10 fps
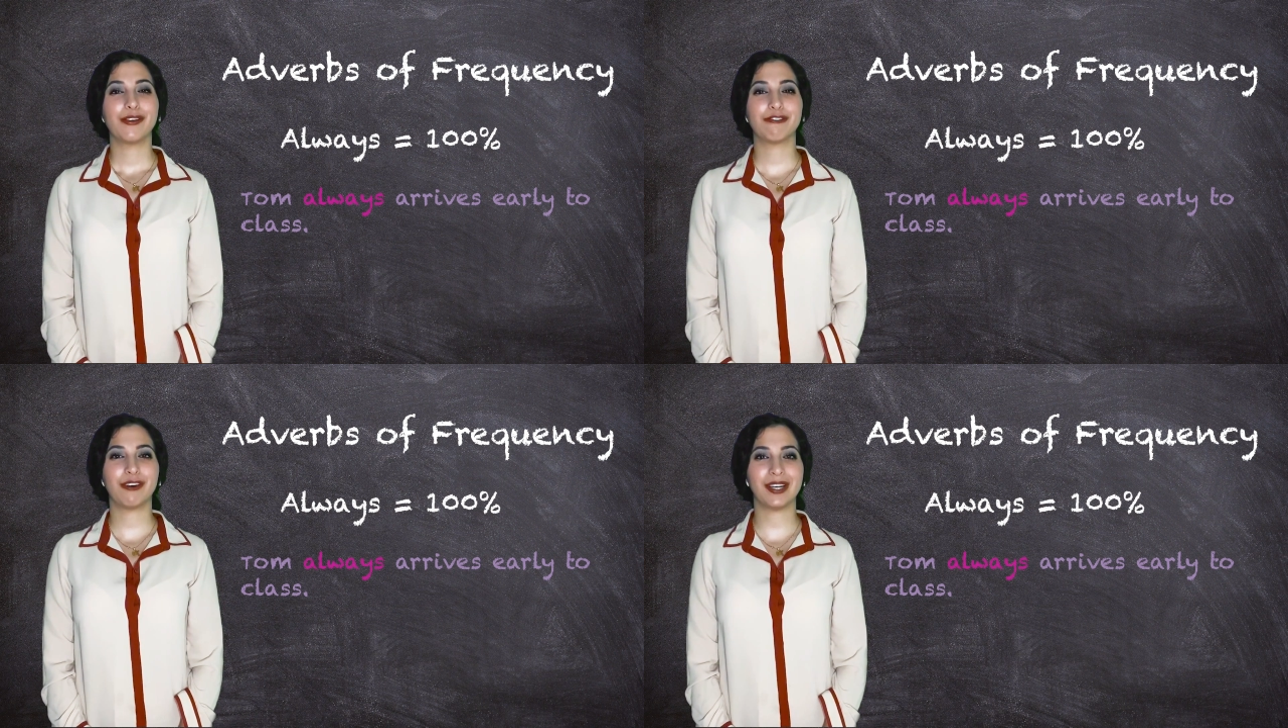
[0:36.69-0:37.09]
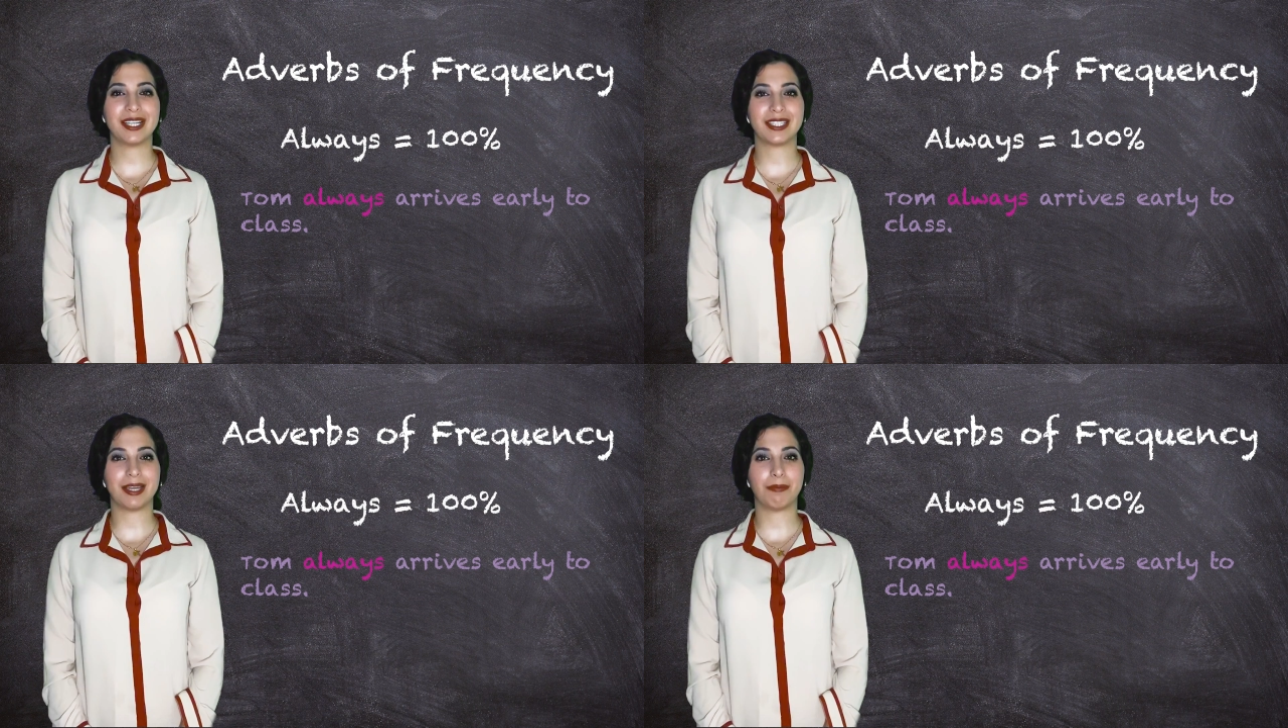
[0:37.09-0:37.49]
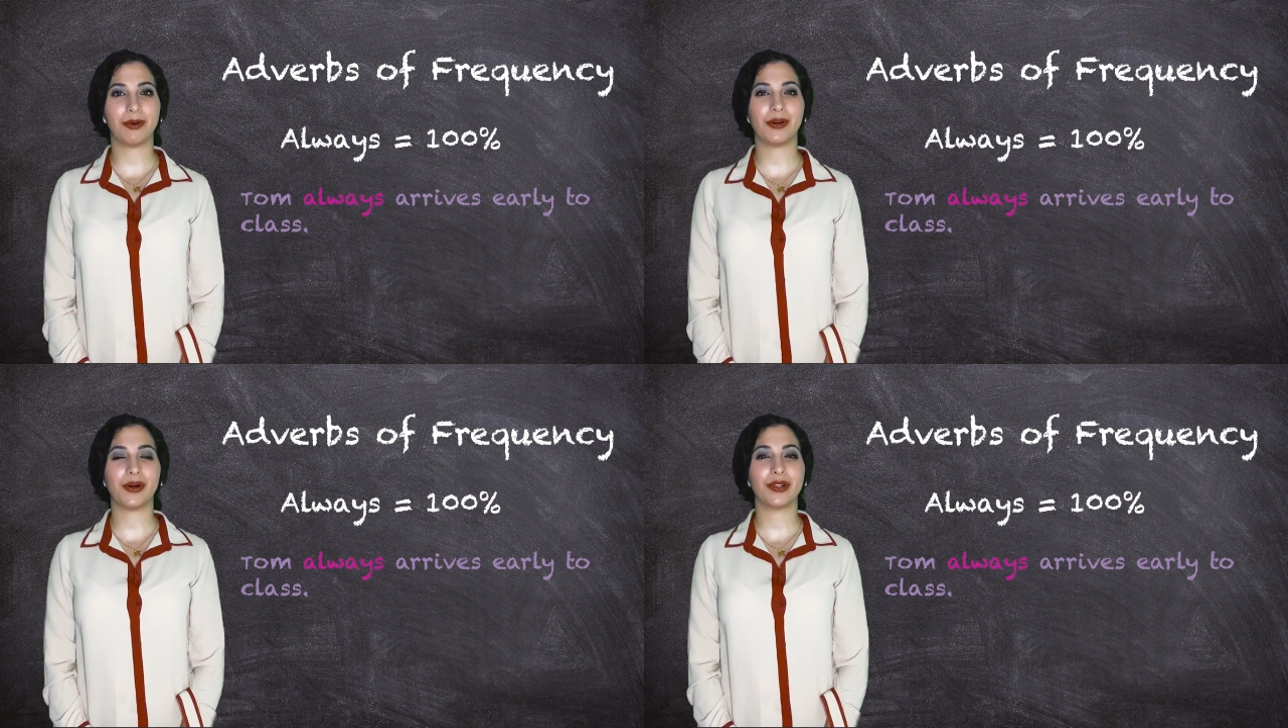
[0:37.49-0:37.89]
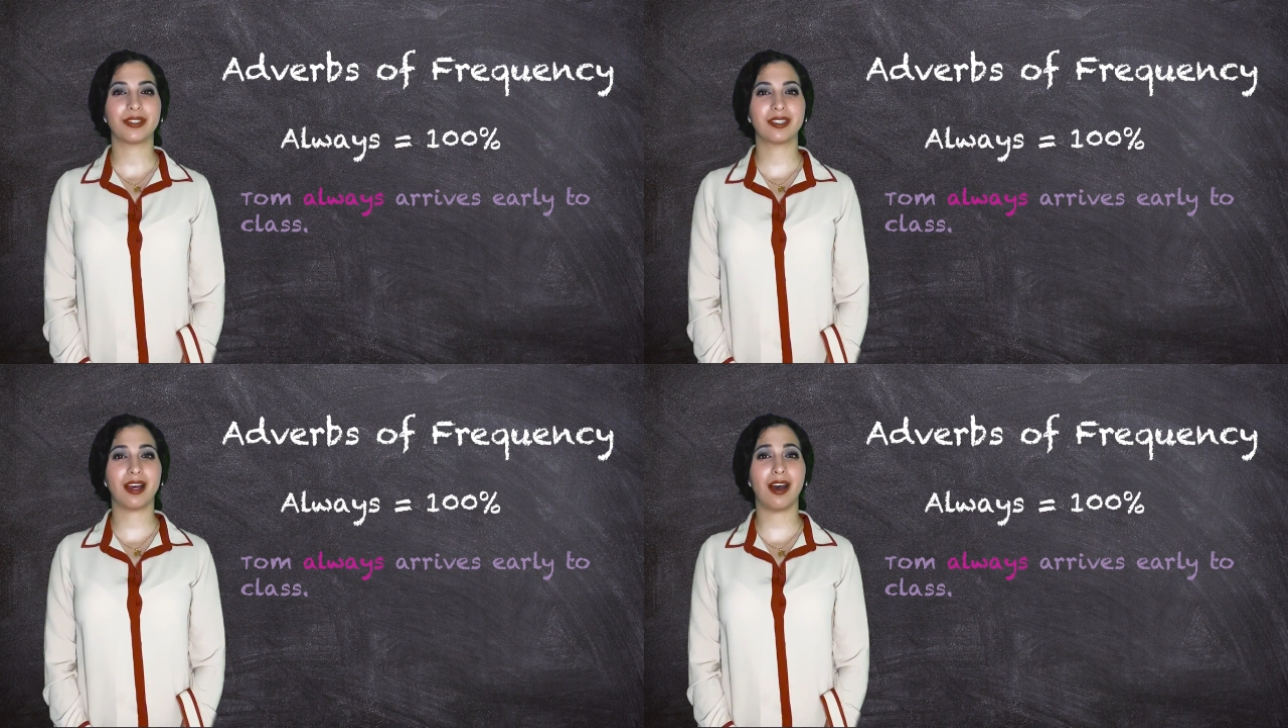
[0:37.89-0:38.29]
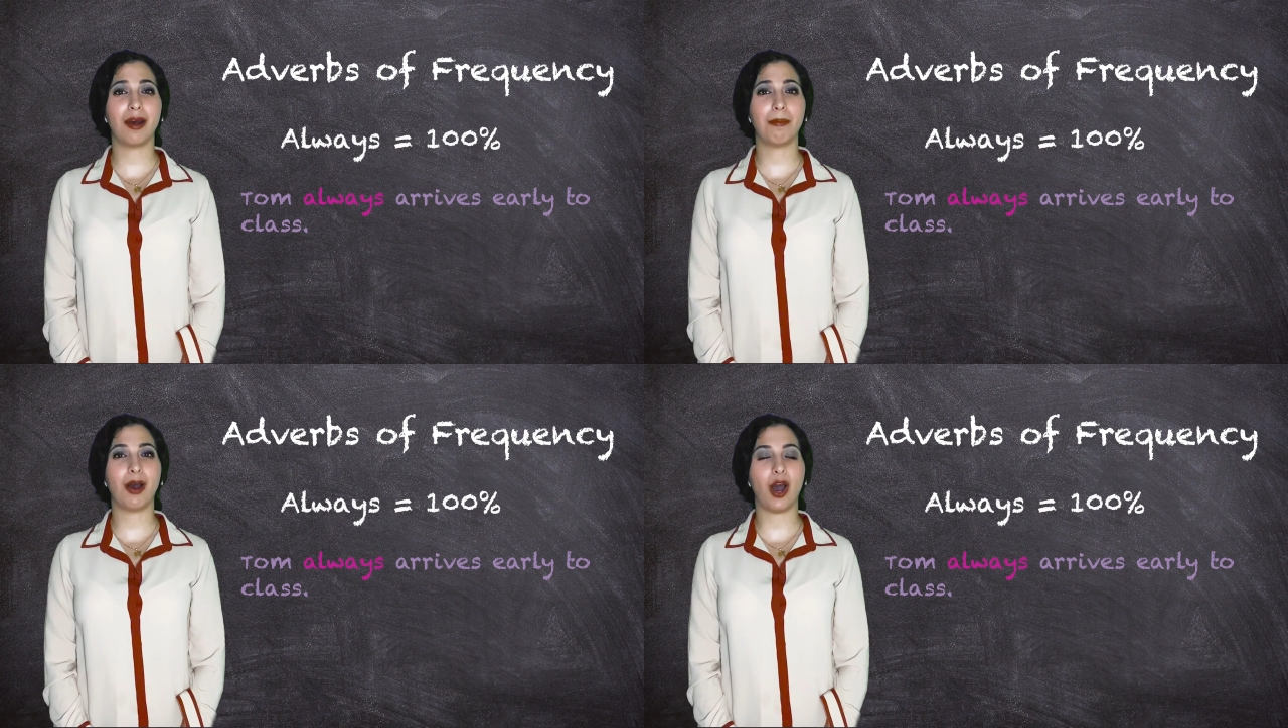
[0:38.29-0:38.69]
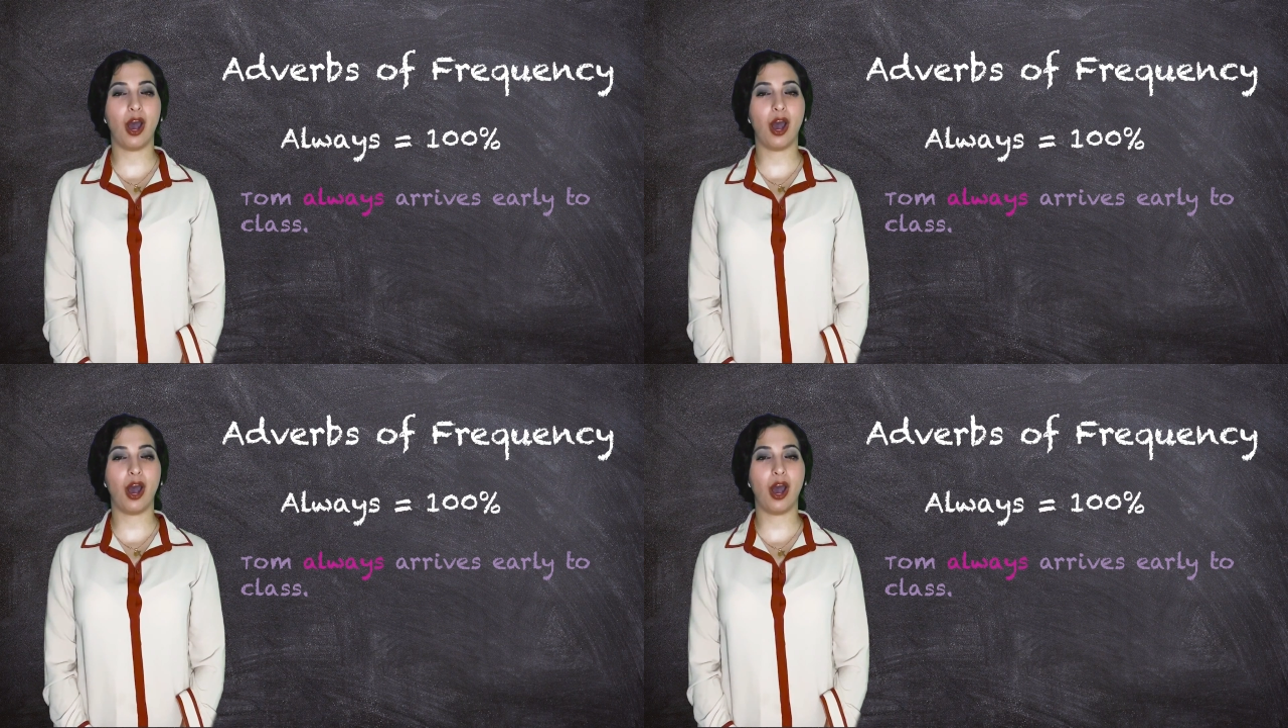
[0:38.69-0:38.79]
For example, Tom